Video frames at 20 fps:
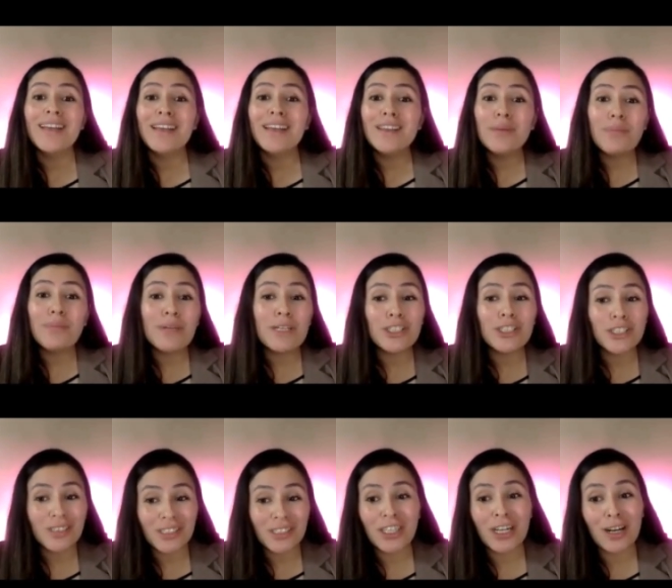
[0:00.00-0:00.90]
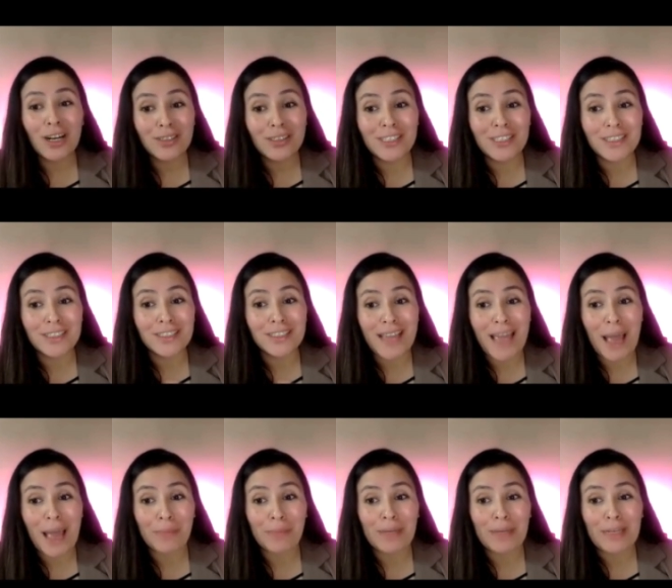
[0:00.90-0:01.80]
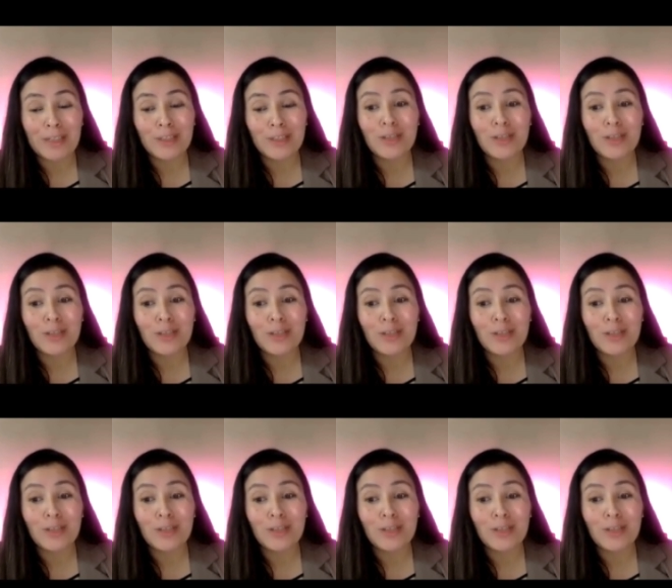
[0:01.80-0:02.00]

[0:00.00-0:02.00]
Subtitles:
In the picture, the child does look happy.